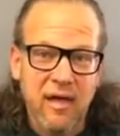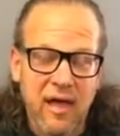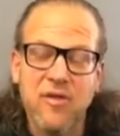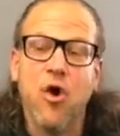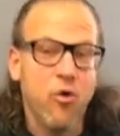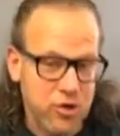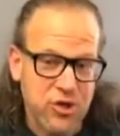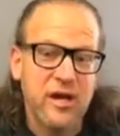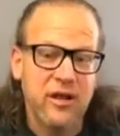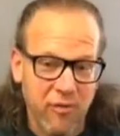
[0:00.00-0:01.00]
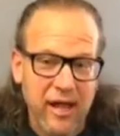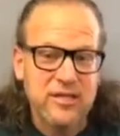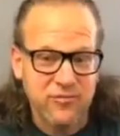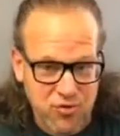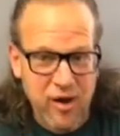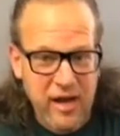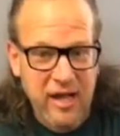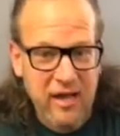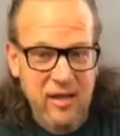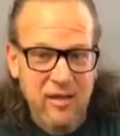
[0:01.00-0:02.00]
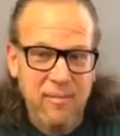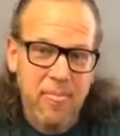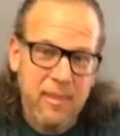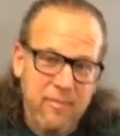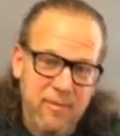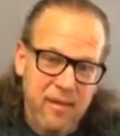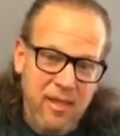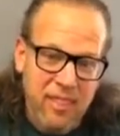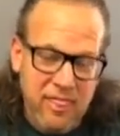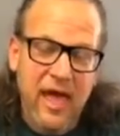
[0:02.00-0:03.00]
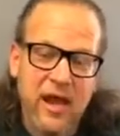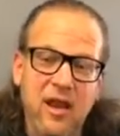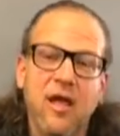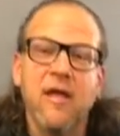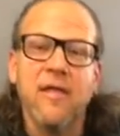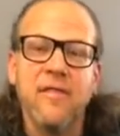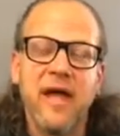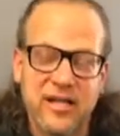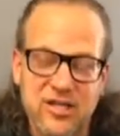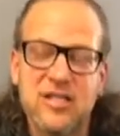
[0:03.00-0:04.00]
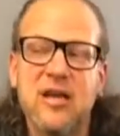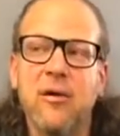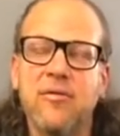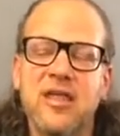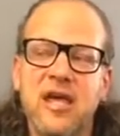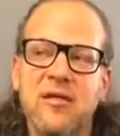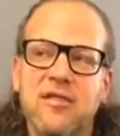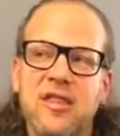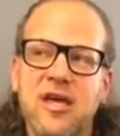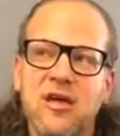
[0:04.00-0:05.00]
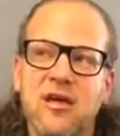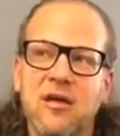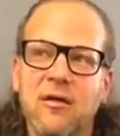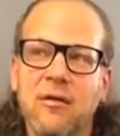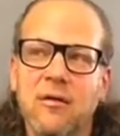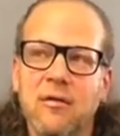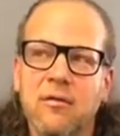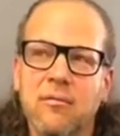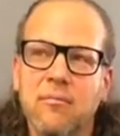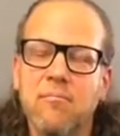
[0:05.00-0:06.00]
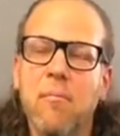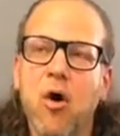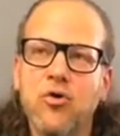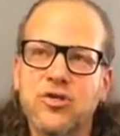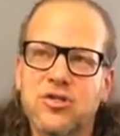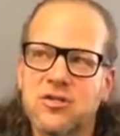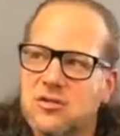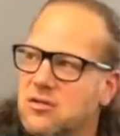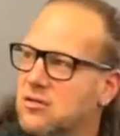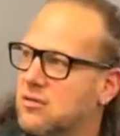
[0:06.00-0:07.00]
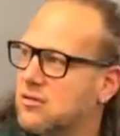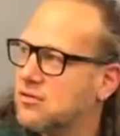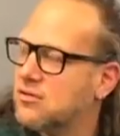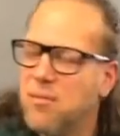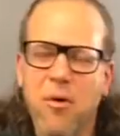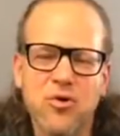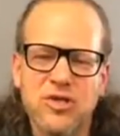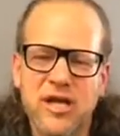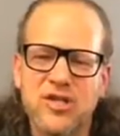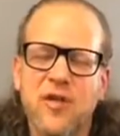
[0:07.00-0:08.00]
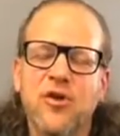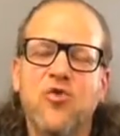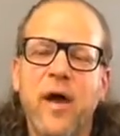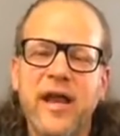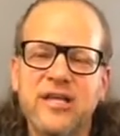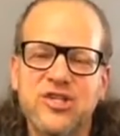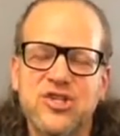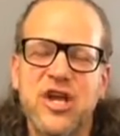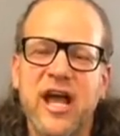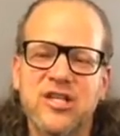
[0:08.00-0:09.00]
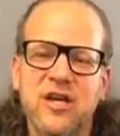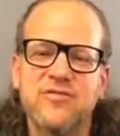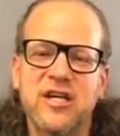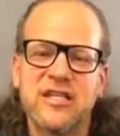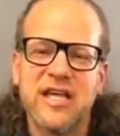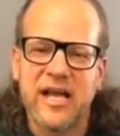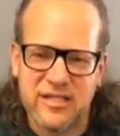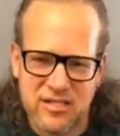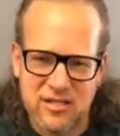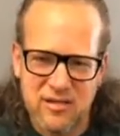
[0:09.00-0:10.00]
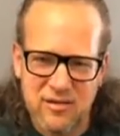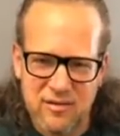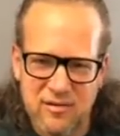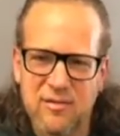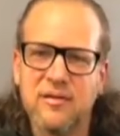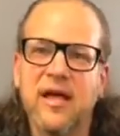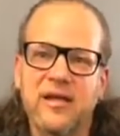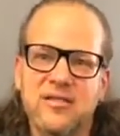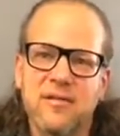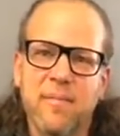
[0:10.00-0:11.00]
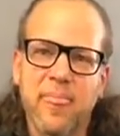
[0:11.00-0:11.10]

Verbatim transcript: and the owners are going to get lots of training, then that's the, the, the most, the most chance, the greatest chance of success. Next.